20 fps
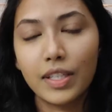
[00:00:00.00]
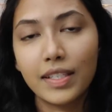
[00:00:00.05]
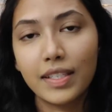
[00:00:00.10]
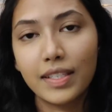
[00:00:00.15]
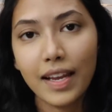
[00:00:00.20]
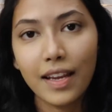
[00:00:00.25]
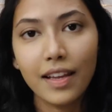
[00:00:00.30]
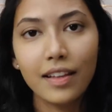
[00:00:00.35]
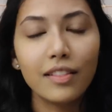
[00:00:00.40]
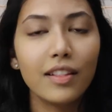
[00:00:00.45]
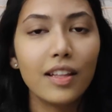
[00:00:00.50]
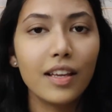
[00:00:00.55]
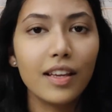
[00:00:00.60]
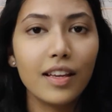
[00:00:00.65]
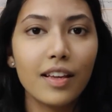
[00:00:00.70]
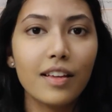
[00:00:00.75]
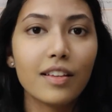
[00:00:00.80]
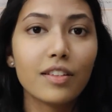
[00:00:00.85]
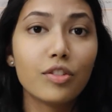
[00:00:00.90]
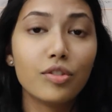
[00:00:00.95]
The second
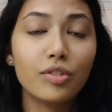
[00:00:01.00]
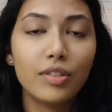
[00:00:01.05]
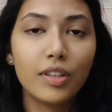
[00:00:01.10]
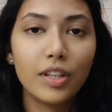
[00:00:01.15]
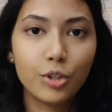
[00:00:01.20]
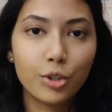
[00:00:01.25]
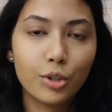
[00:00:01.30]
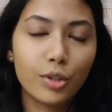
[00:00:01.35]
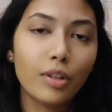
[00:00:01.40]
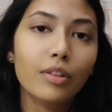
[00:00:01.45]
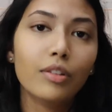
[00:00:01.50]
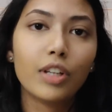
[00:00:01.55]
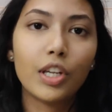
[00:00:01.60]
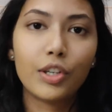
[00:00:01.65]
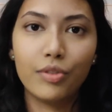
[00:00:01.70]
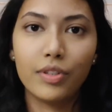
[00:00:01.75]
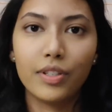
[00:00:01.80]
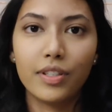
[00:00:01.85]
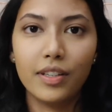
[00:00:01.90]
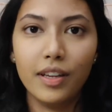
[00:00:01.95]
thing is digital
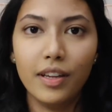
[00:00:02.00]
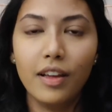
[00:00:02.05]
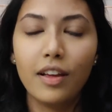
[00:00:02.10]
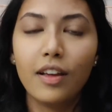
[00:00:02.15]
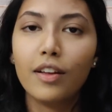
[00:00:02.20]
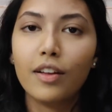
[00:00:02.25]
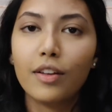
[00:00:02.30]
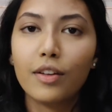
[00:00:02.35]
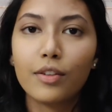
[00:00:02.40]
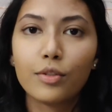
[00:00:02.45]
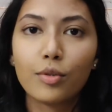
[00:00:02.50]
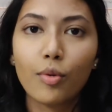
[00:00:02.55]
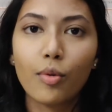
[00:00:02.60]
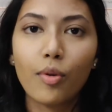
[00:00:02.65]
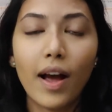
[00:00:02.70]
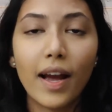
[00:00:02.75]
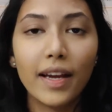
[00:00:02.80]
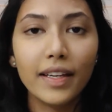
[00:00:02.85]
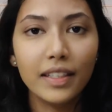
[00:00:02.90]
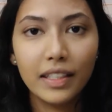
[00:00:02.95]
literacy.
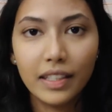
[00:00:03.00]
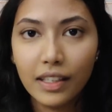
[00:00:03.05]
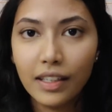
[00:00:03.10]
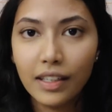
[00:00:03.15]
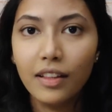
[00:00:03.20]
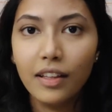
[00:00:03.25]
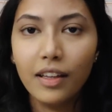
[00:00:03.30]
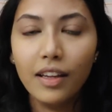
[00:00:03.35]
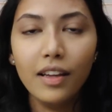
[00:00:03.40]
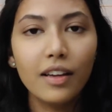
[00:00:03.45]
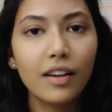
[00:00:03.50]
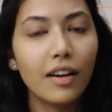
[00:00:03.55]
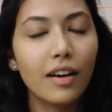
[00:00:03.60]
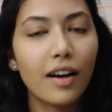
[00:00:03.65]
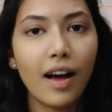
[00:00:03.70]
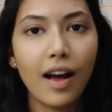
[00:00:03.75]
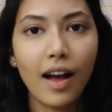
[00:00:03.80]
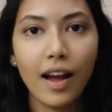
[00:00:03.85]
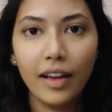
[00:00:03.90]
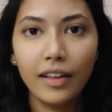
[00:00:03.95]
So ideally, a
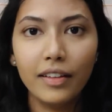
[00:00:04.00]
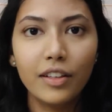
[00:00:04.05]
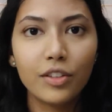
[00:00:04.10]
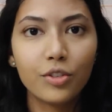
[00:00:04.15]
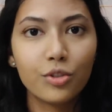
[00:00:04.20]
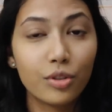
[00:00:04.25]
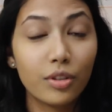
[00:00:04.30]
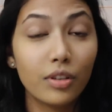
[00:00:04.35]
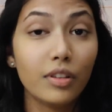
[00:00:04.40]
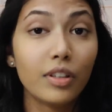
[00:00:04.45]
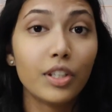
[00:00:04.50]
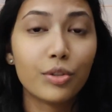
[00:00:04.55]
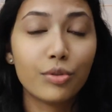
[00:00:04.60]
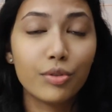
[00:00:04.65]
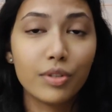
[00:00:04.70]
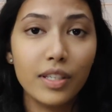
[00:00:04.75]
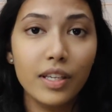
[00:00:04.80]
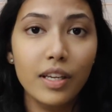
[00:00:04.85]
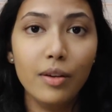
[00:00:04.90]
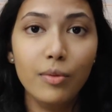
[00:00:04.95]
high digital
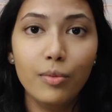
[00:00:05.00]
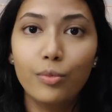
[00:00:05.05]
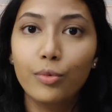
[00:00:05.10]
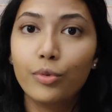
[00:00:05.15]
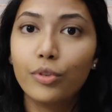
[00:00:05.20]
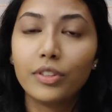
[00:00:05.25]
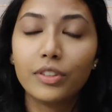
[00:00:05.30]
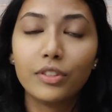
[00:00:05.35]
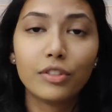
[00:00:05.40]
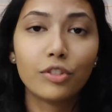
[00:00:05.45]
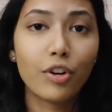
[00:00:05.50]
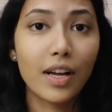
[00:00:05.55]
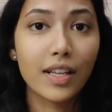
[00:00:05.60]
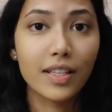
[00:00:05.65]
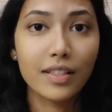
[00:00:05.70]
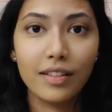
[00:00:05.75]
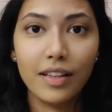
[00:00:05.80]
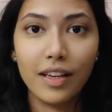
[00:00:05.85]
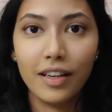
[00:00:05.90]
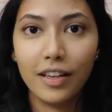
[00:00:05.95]
literacy would
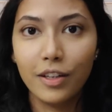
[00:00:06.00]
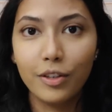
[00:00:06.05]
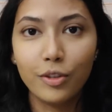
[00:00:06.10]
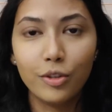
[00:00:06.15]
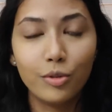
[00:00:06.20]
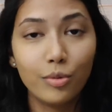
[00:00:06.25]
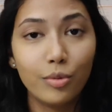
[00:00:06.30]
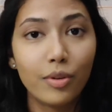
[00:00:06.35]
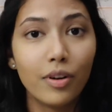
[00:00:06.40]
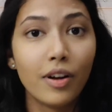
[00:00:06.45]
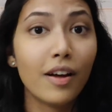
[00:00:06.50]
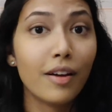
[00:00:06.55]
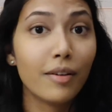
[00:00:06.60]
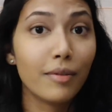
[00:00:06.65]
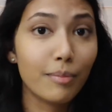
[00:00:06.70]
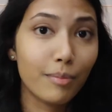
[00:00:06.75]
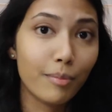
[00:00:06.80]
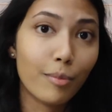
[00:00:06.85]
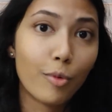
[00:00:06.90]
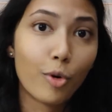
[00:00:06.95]
translate into
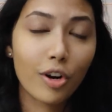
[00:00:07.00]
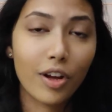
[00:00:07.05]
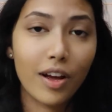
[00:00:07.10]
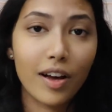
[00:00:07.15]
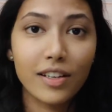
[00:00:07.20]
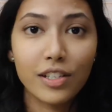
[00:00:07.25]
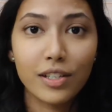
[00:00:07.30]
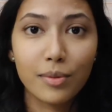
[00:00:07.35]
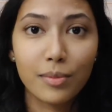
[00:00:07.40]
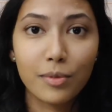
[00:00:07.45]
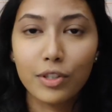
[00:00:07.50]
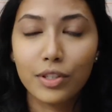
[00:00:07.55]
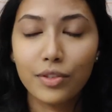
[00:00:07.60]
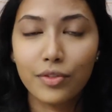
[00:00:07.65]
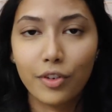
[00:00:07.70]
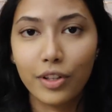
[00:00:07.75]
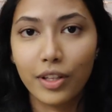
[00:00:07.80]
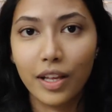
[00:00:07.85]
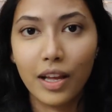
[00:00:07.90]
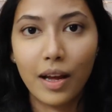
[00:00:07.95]
more customers
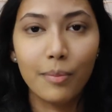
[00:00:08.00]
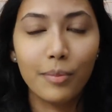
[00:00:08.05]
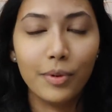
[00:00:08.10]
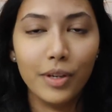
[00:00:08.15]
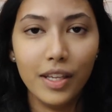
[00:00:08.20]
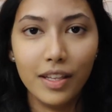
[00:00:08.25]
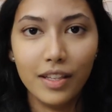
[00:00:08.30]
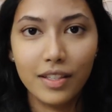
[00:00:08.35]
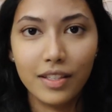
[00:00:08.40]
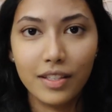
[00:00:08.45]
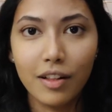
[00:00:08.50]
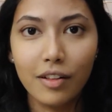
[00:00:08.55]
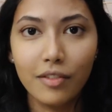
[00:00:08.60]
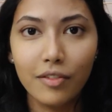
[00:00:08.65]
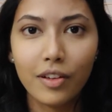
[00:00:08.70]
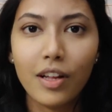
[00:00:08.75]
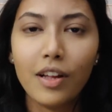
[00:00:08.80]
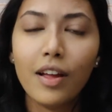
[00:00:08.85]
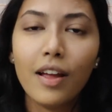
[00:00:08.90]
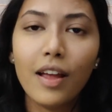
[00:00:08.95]
for the company
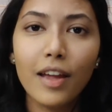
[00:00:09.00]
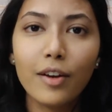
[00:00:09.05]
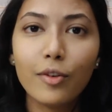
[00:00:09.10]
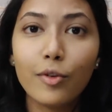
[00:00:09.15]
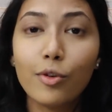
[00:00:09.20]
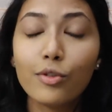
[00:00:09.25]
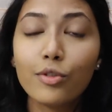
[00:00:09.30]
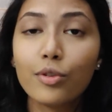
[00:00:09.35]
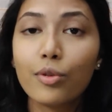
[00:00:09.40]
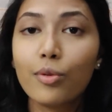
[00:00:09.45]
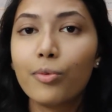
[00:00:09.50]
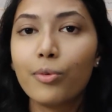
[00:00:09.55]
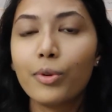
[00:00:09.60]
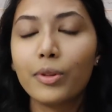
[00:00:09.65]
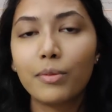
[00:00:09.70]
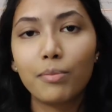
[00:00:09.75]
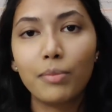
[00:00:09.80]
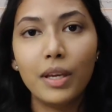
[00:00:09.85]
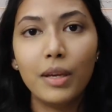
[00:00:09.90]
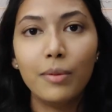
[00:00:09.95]
itself, and also
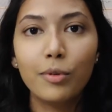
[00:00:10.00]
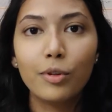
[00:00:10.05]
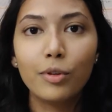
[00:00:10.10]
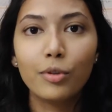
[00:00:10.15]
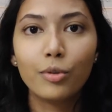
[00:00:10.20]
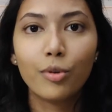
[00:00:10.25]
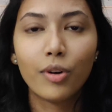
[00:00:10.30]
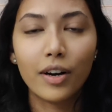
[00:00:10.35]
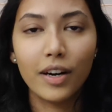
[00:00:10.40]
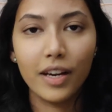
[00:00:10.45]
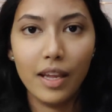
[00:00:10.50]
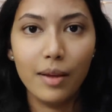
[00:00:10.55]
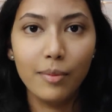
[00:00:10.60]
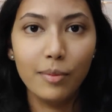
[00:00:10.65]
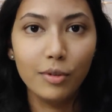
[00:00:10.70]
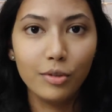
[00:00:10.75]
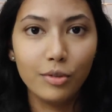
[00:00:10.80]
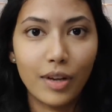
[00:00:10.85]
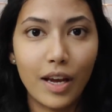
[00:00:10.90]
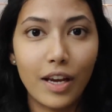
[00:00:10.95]
with people who are
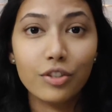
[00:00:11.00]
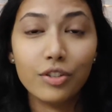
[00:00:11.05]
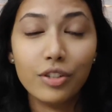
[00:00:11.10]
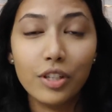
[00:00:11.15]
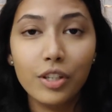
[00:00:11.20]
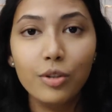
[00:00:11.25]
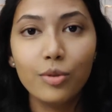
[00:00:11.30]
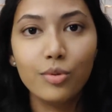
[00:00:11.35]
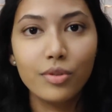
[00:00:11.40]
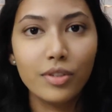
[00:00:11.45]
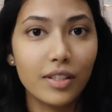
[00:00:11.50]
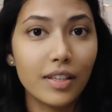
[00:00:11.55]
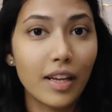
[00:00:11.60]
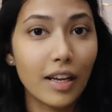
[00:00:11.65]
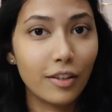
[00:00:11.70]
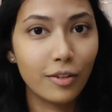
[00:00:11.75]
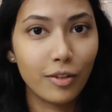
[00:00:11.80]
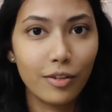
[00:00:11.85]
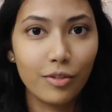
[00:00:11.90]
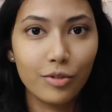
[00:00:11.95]
able to actually use the
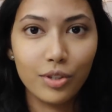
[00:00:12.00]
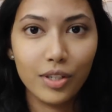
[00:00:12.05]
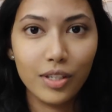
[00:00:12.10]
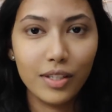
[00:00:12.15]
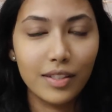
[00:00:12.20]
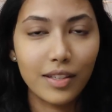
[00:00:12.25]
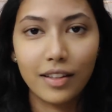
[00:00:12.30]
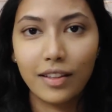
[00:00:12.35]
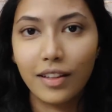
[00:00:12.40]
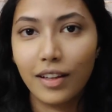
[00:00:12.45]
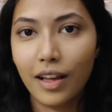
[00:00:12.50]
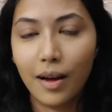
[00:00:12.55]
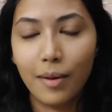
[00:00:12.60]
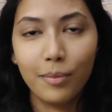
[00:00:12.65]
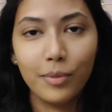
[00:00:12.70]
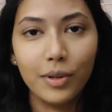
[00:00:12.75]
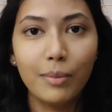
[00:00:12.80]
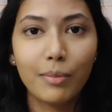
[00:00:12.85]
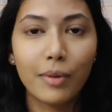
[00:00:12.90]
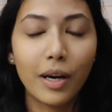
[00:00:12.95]
technologies that the
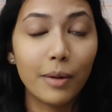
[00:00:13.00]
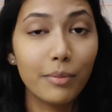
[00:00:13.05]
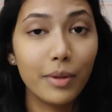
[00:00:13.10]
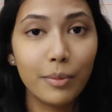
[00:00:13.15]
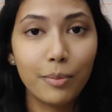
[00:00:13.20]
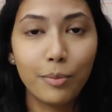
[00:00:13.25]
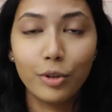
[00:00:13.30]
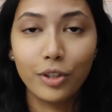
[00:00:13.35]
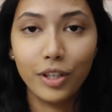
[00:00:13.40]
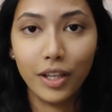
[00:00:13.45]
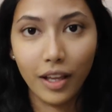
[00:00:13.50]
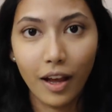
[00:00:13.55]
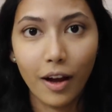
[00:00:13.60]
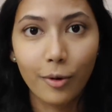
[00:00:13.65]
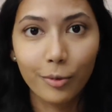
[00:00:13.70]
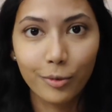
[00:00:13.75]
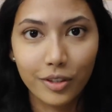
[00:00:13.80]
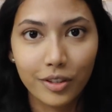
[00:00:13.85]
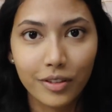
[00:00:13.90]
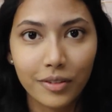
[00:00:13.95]
company might be putting
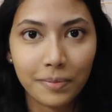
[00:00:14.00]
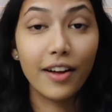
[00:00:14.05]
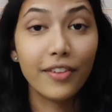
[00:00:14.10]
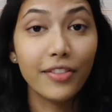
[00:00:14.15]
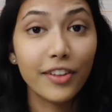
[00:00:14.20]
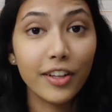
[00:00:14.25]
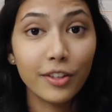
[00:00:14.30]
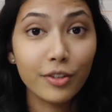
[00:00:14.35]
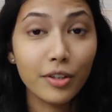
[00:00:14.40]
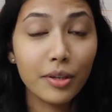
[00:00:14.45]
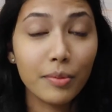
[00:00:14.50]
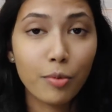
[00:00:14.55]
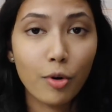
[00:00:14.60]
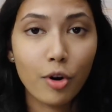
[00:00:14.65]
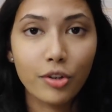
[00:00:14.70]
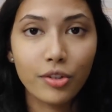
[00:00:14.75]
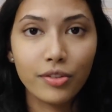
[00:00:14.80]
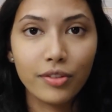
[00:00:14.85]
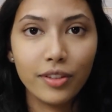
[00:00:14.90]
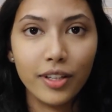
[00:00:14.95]
out. Another
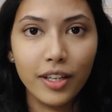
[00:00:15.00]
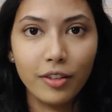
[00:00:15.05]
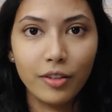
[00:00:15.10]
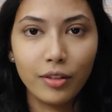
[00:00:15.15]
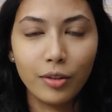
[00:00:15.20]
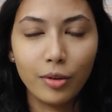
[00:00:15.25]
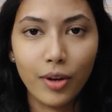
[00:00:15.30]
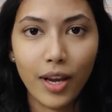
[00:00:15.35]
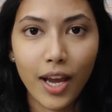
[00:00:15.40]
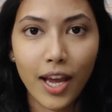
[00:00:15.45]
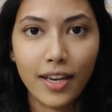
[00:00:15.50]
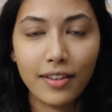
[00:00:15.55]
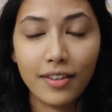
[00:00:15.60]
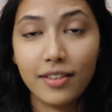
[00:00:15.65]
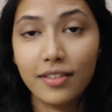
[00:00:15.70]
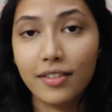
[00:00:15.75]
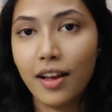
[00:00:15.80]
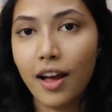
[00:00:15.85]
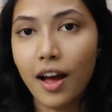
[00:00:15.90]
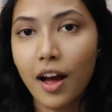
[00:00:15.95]
important thing to look at
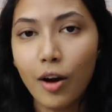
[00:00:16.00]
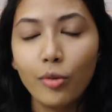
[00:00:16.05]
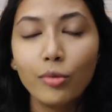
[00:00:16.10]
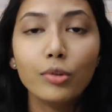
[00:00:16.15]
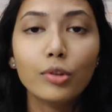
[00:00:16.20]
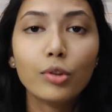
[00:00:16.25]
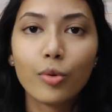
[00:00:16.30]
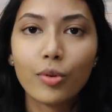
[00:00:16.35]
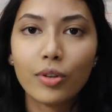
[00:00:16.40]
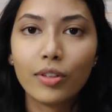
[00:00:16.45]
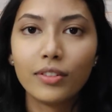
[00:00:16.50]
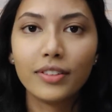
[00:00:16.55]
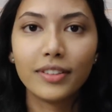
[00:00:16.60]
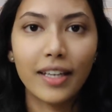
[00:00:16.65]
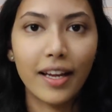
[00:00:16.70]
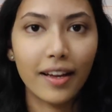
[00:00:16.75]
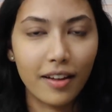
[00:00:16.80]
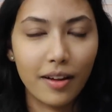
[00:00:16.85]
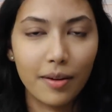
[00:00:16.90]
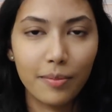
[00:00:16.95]
is how local
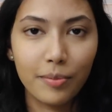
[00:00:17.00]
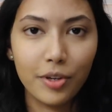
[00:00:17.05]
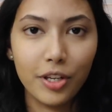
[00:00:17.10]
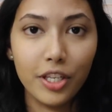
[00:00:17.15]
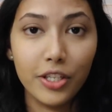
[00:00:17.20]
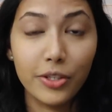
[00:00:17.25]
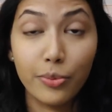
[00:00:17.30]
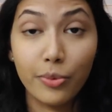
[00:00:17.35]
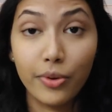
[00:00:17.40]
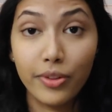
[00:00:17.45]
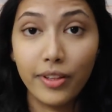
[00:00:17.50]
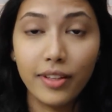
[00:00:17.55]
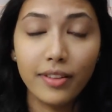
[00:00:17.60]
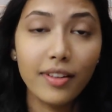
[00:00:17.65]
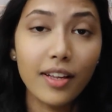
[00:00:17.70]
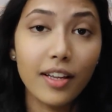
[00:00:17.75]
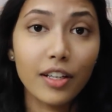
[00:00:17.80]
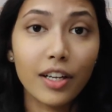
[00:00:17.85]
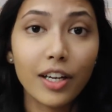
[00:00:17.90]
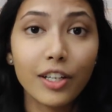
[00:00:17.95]
tech companies within
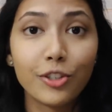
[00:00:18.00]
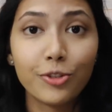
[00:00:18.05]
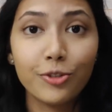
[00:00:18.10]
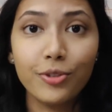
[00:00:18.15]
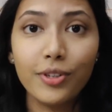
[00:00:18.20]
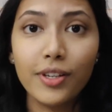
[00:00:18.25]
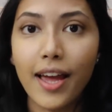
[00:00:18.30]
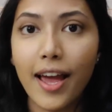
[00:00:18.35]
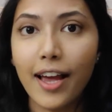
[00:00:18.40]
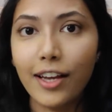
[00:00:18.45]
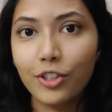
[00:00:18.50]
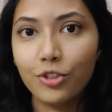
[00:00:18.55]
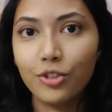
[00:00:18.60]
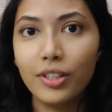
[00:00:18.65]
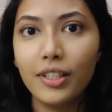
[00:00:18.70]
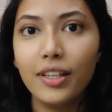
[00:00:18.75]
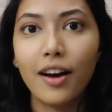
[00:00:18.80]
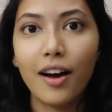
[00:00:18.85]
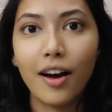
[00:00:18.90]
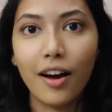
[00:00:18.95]
that country
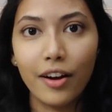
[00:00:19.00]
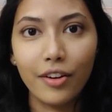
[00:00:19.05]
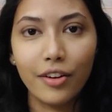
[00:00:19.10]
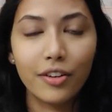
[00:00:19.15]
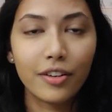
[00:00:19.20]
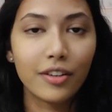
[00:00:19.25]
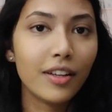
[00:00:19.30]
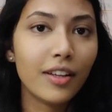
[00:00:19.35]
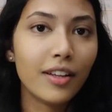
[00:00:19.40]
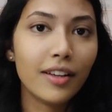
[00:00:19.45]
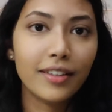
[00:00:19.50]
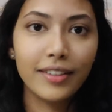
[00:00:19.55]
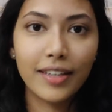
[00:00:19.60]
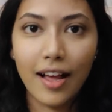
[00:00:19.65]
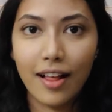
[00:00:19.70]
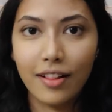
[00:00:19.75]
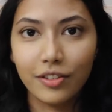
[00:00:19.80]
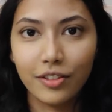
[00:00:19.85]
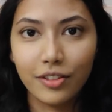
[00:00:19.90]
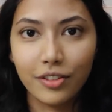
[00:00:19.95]
actually hire
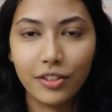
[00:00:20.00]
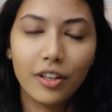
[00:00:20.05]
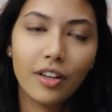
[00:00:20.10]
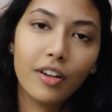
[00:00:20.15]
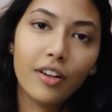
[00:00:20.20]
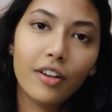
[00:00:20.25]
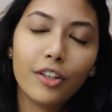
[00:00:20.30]
talent.